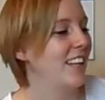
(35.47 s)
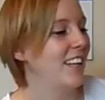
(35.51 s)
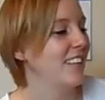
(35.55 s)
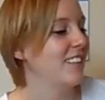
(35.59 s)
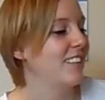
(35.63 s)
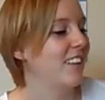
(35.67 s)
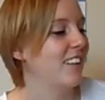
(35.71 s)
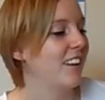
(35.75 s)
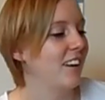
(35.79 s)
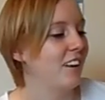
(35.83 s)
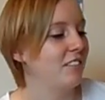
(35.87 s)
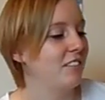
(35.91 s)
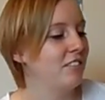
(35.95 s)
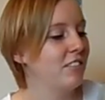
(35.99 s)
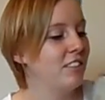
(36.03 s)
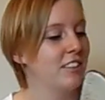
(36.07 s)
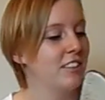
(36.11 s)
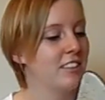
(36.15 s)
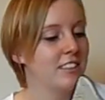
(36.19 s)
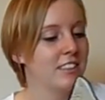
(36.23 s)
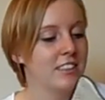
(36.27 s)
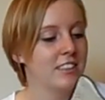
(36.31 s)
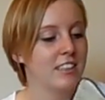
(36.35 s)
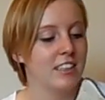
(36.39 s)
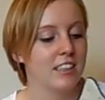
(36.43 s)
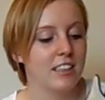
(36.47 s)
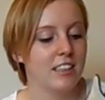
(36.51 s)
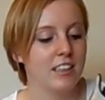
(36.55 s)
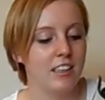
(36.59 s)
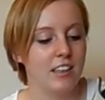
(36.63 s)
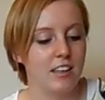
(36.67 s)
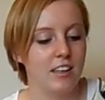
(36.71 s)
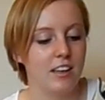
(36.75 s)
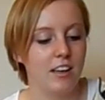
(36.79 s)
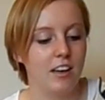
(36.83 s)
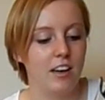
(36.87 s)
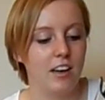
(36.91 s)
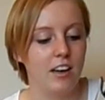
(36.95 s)
all that stuff.
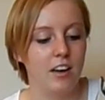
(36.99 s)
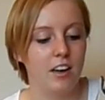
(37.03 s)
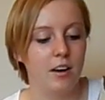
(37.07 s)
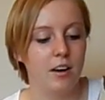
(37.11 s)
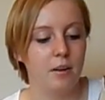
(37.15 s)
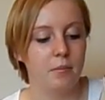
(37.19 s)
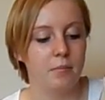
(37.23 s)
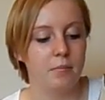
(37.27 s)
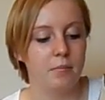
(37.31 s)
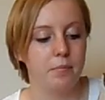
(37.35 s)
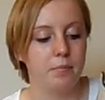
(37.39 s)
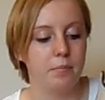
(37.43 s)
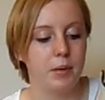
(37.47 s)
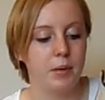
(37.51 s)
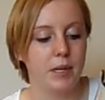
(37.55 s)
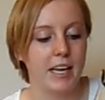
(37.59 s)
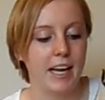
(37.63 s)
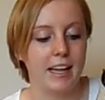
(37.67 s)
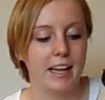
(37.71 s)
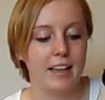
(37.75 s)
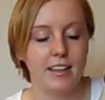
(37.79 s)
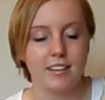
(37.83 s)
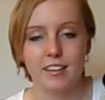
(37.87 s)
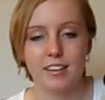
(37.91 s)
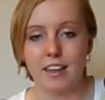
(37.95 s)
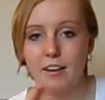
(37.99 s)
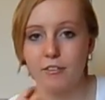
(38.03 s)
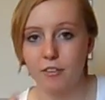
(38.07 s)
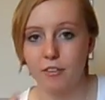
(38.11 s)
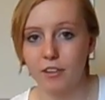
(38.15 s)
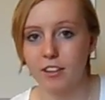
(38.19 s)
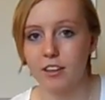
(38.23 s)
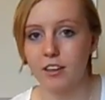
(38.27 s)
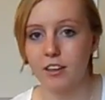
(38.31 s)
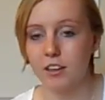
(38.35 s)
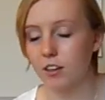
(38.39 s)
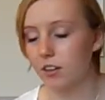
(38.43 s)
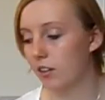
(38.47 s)
But yeah, that's
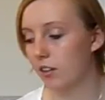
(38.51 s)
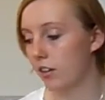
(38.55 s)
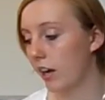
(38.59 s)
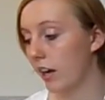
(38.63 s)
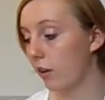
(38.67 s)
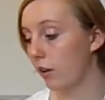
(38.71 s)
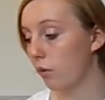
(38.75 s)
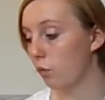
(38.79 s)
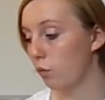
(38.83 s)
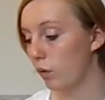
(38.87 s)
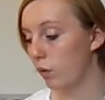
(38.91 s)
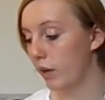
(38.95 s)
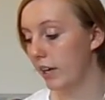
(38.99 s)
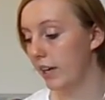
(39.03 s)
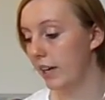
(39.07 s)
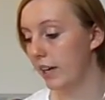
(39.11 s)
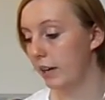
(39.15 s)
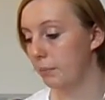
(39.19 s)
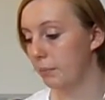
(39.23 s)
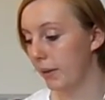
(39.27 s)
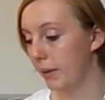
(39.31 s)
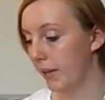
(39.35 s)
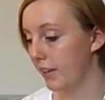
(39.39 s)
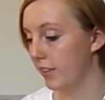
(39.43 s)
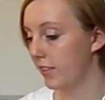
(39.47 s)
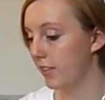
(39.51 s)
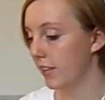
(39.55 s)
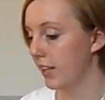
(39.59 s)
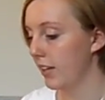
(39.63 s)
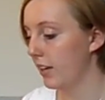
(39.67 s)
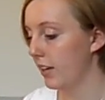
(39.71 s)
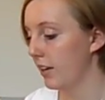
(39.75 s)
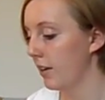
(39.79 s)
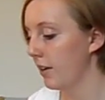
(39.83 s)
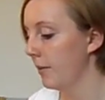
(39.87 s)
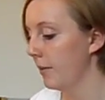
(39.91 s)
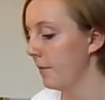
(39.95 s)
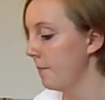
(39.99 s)
everything that's, like, really
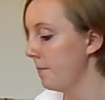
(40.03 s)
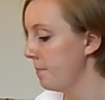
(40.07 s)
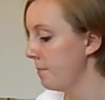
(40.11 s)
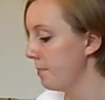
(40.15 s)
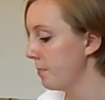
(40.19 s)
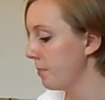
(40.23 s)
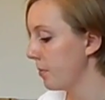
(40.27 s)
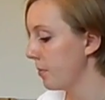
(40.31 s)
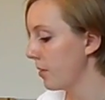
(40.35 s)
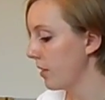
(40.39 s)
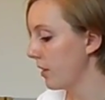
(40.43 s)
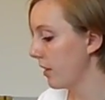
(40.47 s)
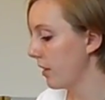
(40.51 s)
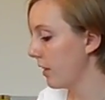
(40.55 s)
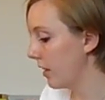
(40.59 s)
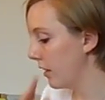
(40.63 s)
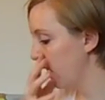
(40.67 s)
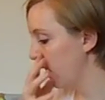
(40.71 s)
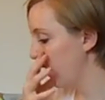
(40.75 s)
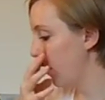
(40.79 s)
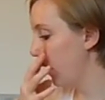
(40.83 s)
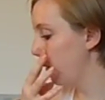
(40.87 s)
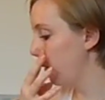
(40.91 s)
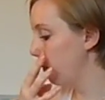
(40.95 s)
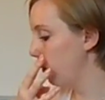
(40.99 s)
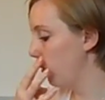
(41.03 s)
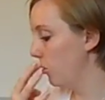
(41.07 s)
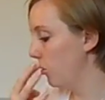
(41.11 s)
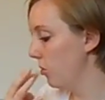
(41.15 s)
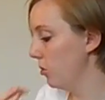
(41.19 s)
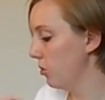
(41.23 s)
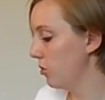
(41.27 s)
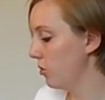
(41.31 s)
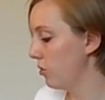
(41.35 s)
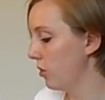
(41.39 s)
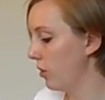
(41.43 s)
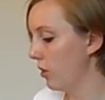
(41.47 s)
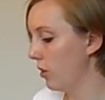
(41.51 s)
basic. Then I'm
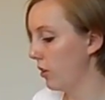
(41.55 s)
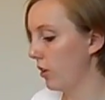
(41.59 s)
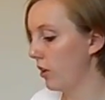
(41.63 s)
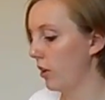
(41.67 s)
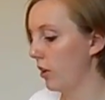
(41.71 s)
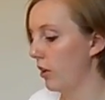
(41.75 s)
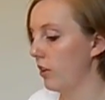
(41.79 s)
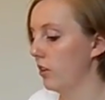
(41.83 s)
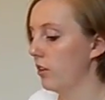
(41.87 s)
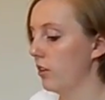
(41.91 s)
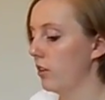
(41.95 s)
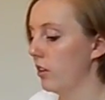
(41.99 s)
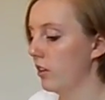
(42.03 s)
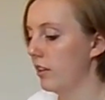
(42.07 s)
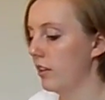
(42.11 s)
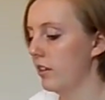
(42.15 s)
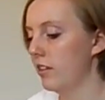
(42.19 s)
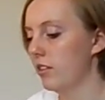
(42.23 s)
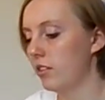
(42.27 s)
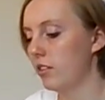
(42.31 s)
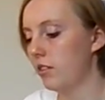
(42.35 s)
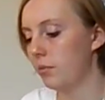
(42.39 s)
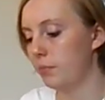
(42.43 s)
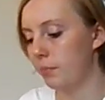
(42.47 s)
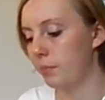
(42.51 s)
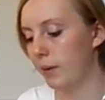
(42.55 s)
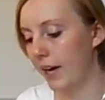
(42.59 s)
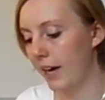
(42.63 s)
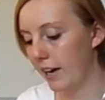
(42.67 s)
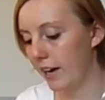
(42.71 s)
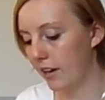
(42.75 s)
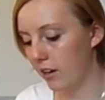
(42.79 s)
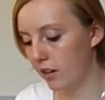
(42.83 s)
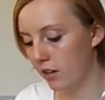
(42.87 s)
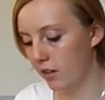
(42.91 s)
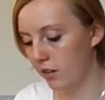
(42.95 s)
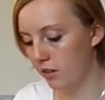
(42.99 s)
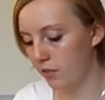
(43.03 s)
also going to, this
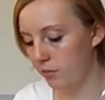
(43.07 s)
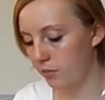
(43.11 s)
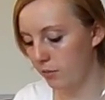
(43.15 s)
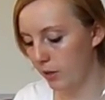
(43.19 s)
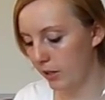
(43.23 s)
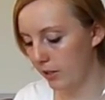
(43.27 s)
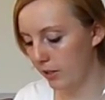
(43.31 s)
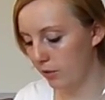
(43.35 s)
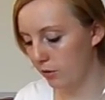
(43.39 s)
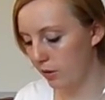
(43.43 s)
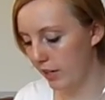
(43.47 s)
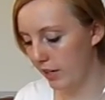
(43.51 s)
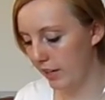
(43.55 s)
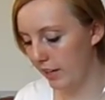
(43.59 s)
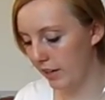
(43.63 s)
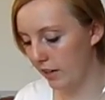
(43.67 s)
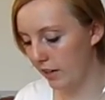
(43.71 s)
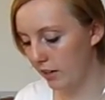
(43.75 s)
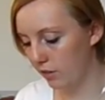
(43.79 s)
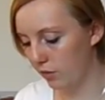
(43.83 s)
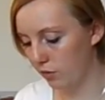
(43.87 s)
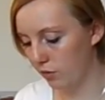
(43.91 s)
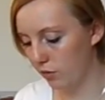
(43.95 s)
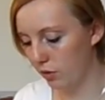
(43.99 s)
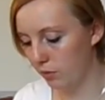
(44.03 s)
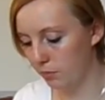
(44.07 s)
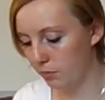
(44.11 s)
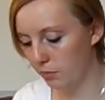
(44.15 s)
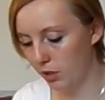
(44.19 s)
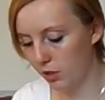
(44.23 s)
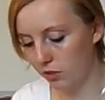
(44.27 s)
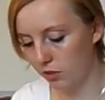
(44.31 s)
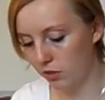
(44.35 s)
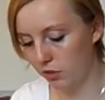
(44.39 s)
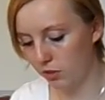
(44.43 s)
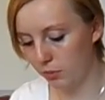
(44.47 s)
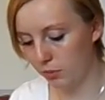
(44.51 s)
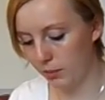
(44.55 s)
bag, by the way, is from
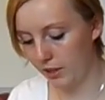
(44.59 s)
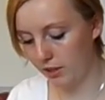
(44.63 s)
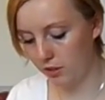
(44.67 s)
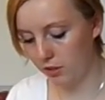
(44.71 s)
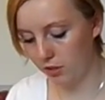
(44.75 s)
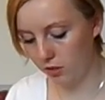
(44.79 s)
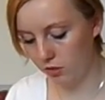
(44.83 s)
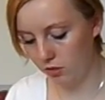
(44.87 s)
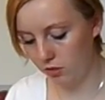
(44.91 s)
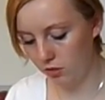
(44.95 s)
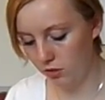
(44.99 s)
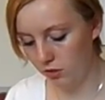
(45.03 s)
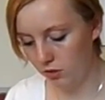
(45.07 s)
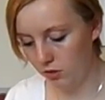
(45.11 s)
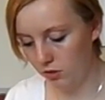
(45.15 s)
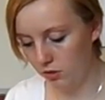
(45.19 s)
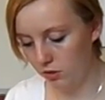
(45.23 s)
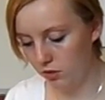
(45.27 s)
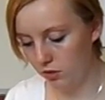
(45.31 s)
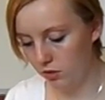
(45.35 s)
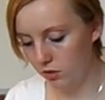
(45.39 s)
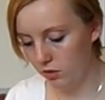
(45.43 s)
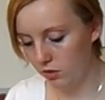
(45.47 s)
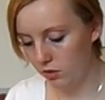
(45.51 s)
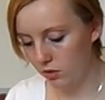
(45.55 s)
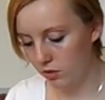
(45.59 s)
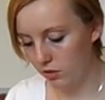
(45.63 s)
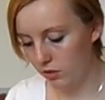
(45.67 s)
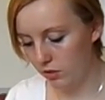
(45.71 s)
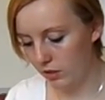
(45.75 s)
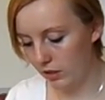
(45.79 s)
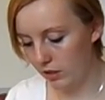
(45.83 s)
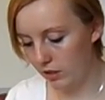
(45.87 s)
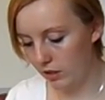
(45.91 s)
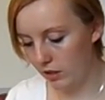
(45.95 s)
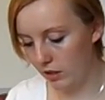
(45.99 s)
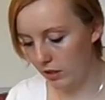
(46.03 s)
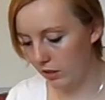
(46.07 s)
Marks and Spencer's.
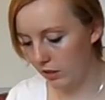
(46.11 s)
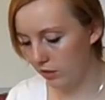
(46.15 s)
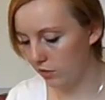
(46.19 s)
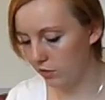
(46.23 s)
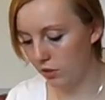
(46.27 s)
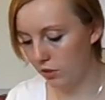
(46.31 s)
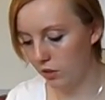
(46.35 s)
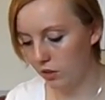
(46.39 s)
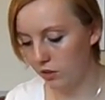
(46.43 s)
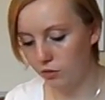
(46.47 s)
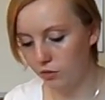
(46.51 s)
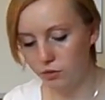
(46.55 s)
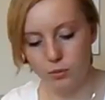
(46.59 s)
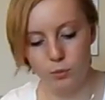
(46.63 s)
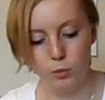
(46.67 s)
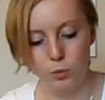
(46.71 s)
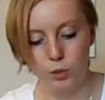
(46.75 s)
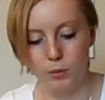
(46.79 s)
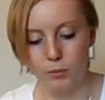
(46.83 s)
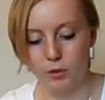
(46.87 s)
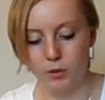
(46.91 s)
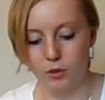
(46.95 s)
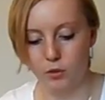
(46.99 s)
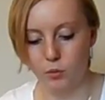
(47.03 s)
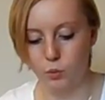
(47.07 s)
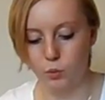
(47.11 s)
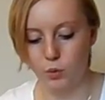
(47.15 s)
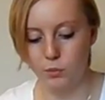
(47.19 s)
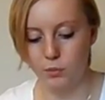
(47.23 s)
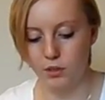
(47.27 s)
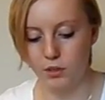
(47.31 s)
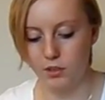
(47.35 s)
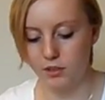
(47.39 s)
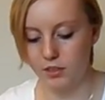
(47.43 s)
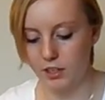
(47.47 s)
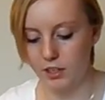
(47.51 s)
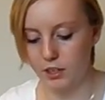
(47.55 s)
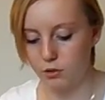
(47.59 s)
It's not, it's from
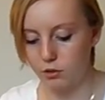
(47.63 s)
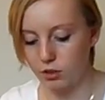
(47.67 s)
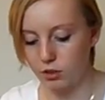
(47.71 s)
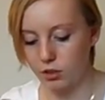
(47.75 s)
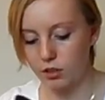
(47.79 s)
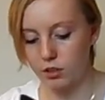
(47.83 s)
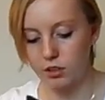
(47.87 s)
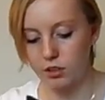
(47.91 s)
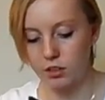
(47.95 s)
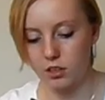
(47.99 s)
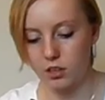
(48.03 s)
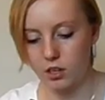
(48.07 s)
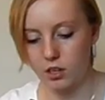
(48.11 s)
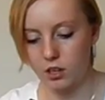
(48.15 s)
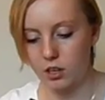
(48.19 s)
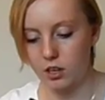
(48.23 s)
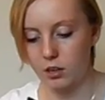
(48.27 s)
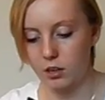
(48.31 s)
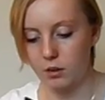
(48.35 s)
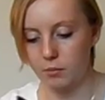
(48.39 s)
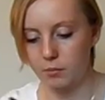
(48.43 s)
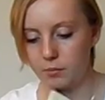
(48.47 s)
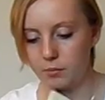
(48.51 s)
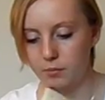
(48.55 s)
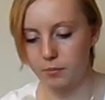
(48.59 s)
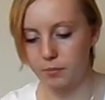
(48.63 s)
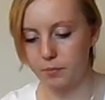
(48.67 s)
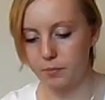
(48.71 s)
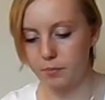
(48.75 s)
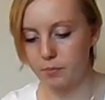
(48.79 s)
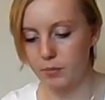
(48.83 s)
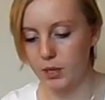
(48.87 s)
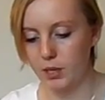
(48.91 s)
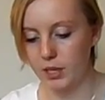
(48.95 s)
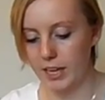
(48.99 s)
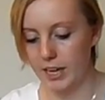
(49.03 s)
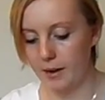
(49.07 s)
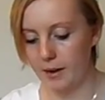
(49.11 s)
Woman's Secret,
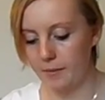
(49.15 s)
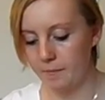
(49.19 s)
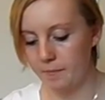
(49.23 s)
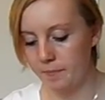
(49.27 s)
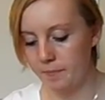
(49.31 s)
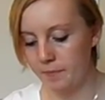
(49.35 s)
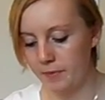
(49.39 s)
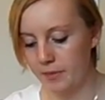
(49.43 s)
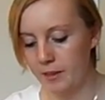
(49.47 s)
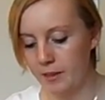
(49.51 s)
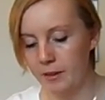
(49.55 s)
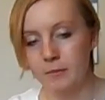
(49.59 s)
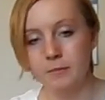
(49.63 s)
but yeah,